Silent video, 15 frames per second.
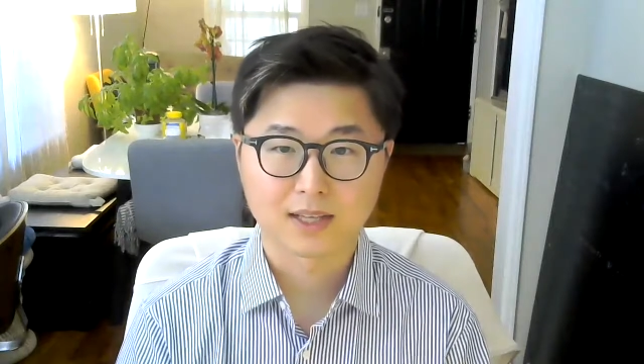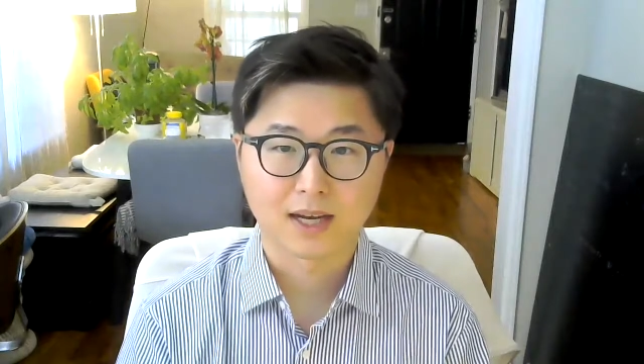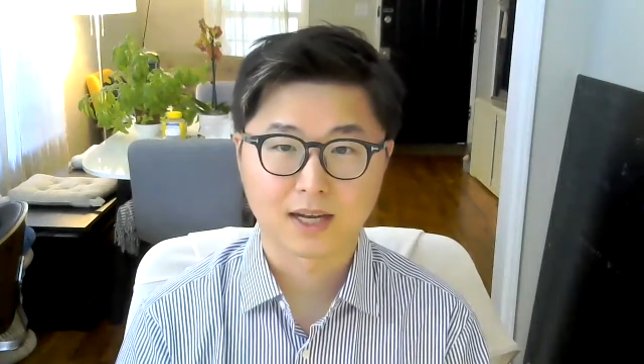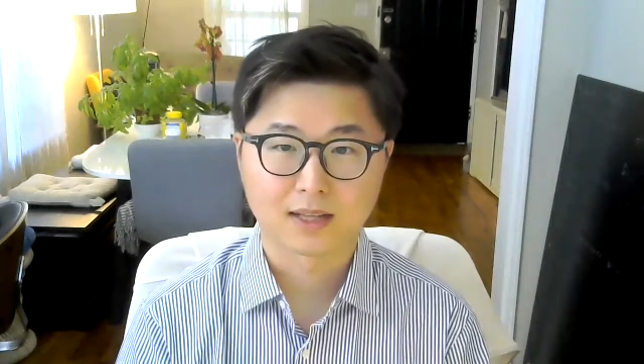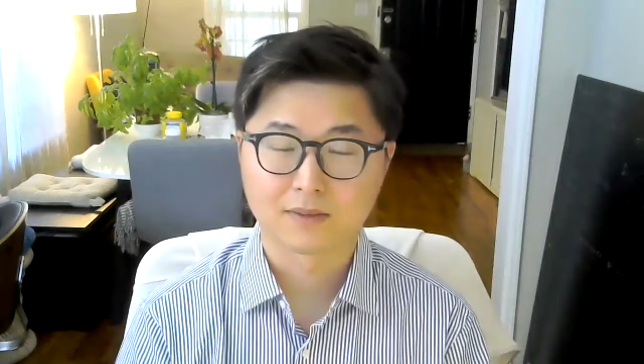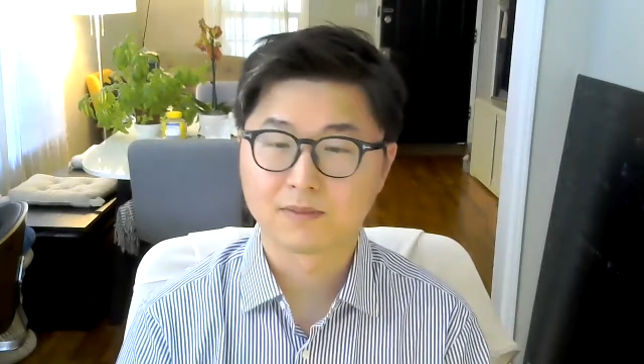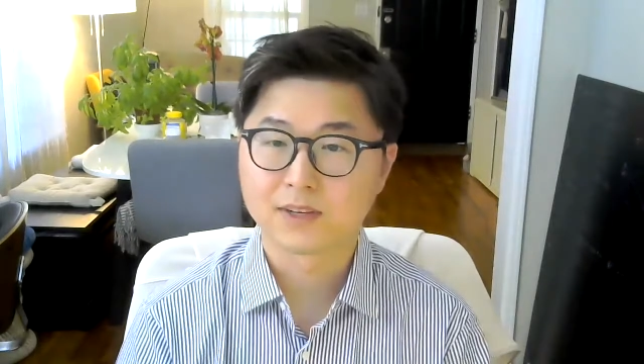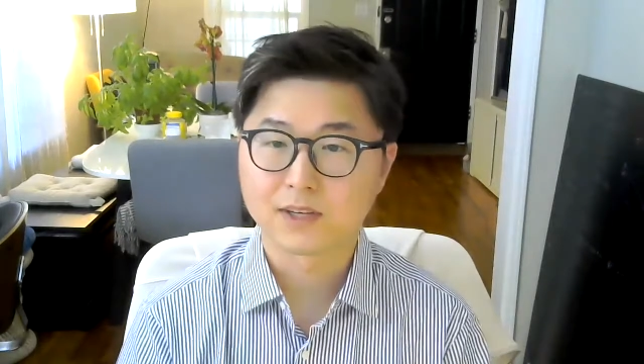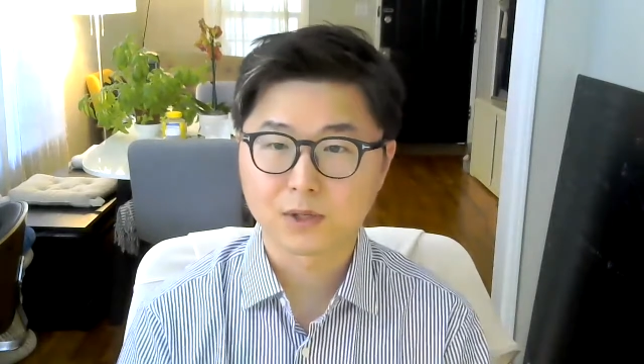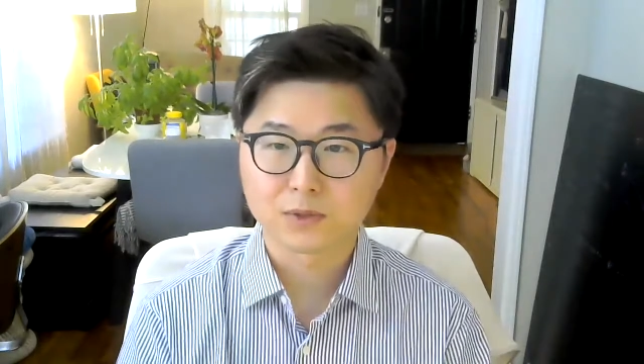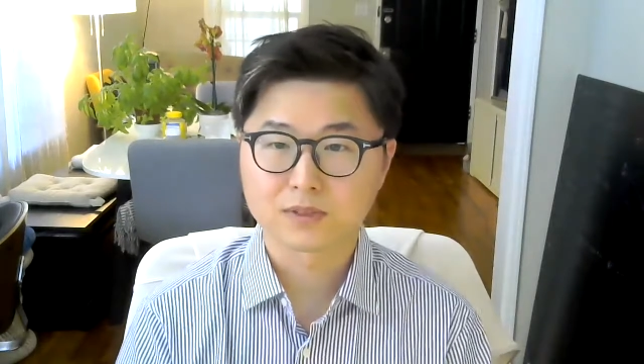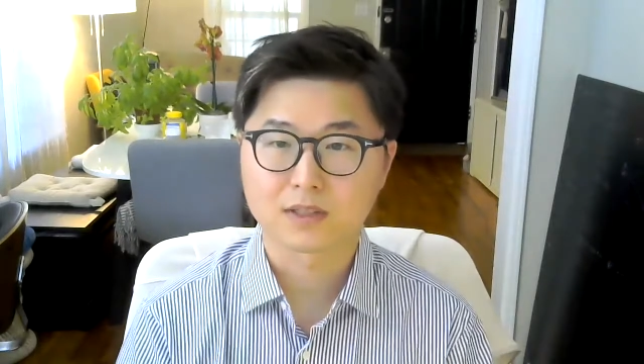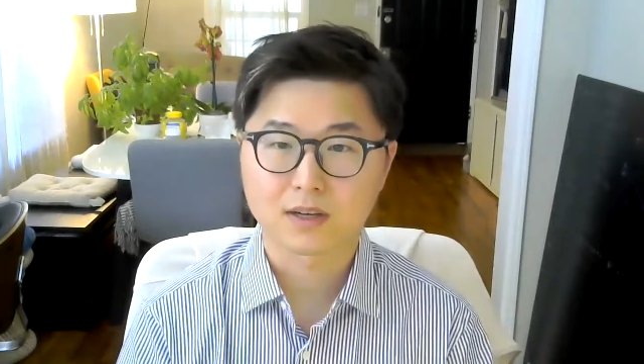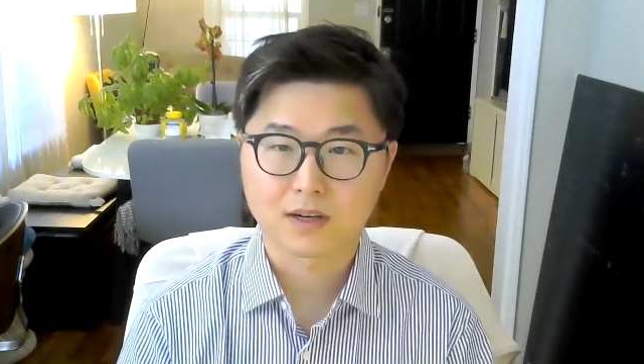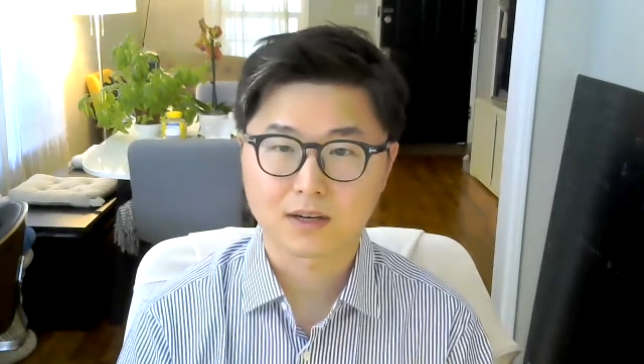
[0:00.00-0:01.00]
The
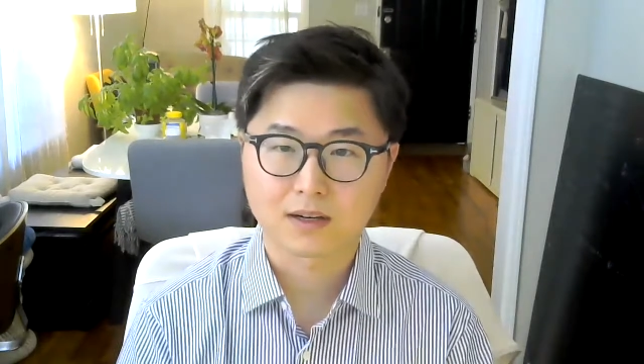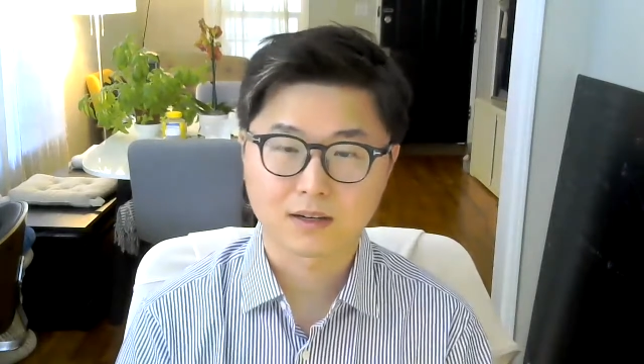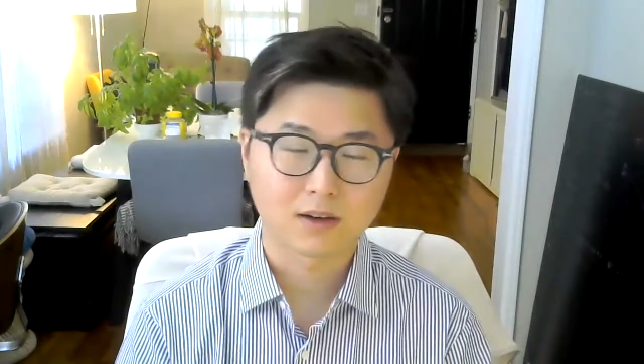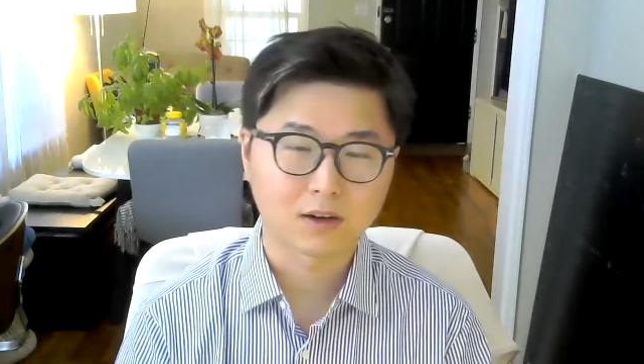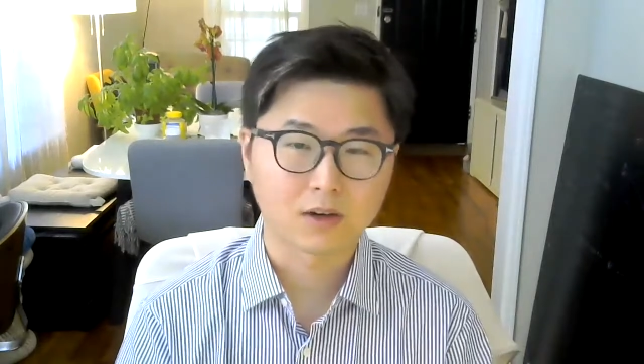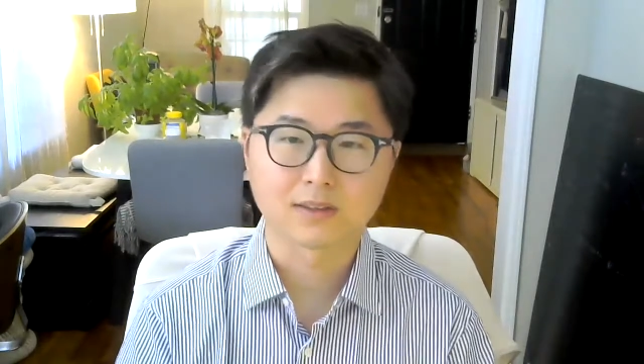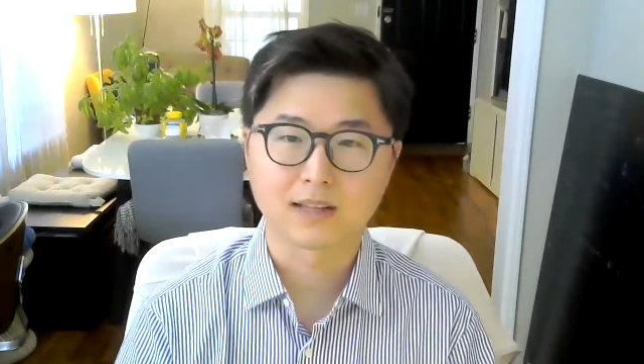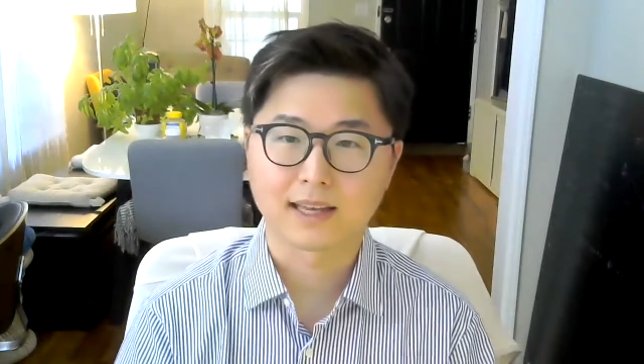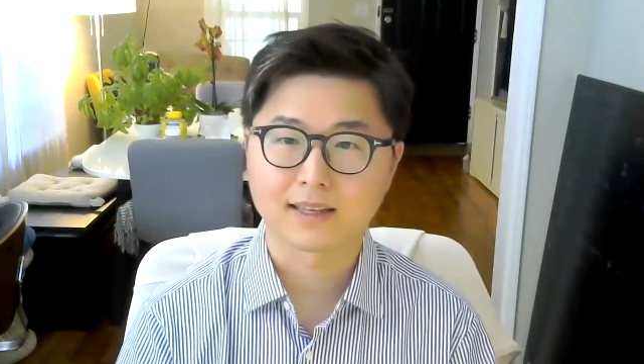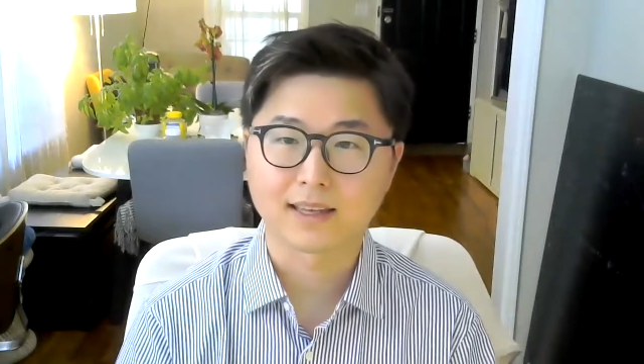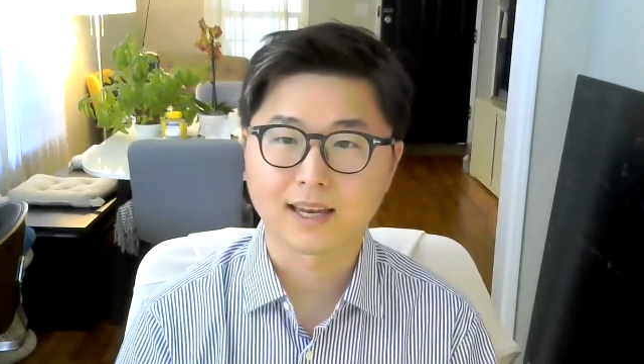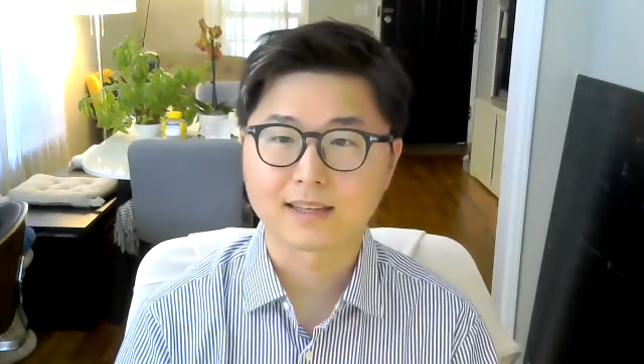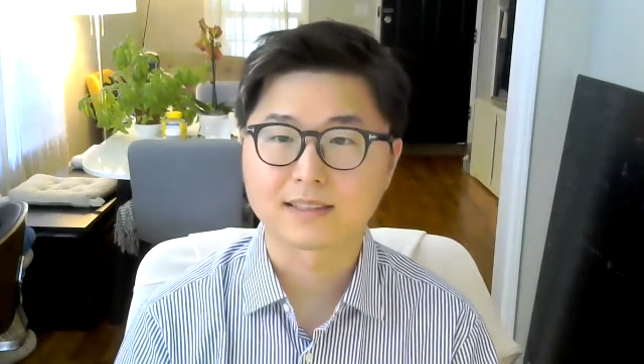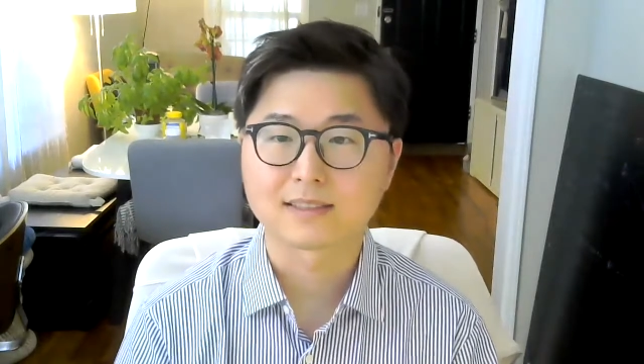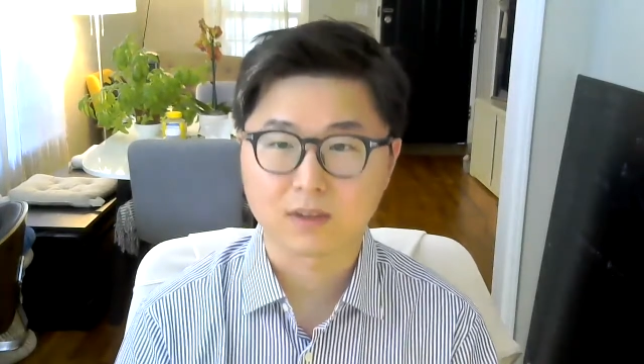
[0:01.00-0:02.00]
videos are called like
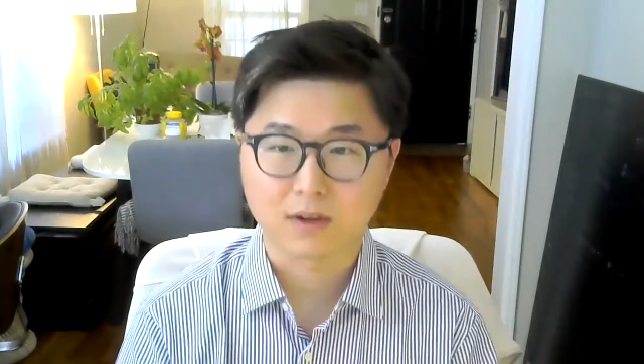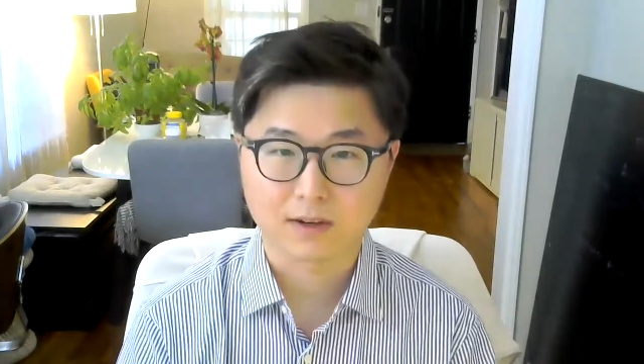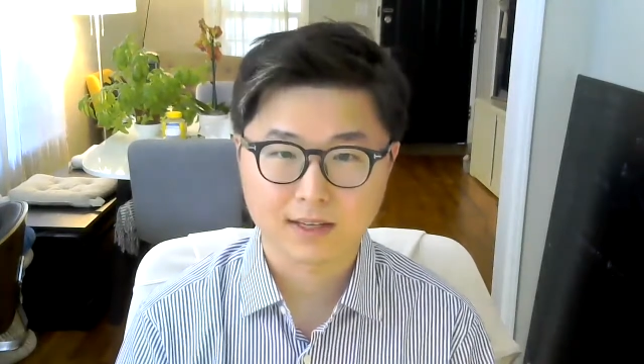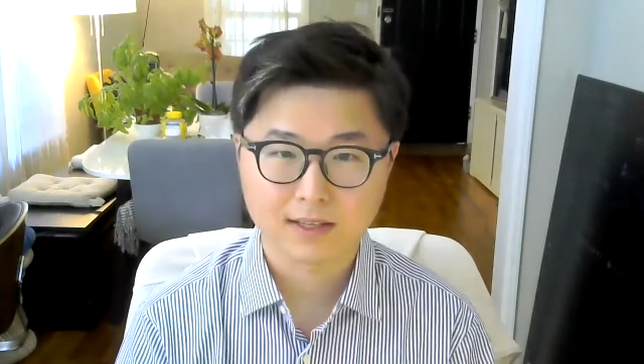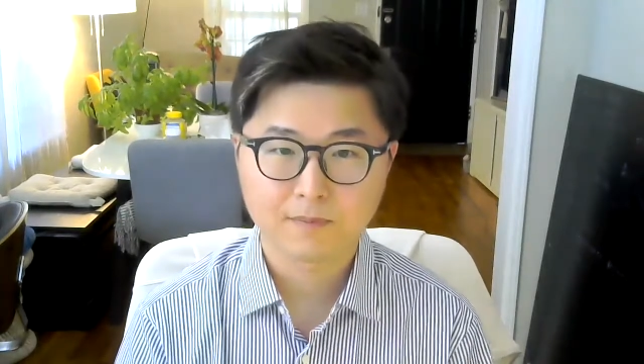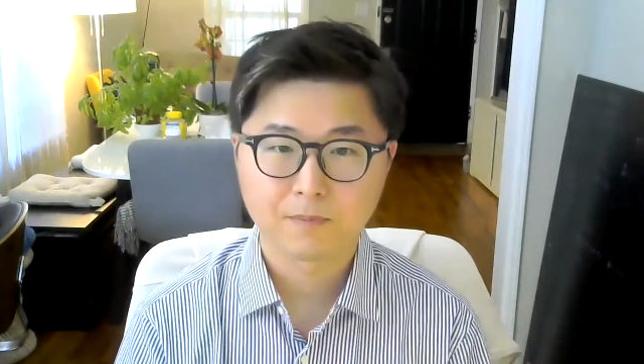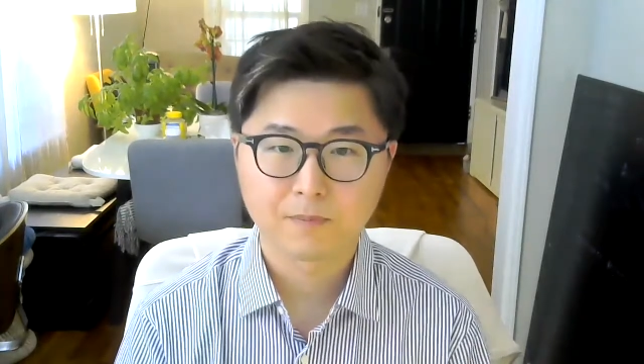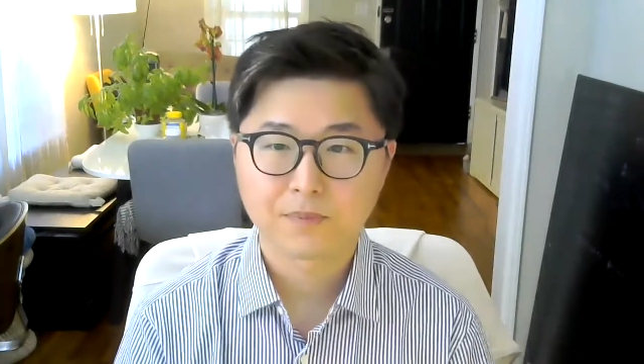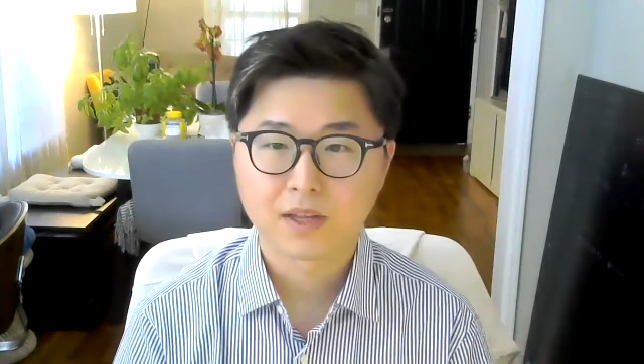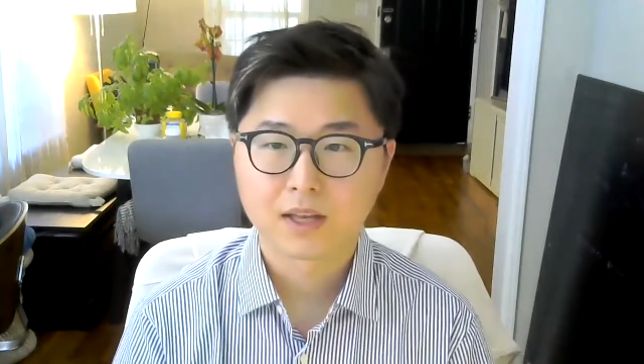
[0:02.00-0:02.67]
Getting Started.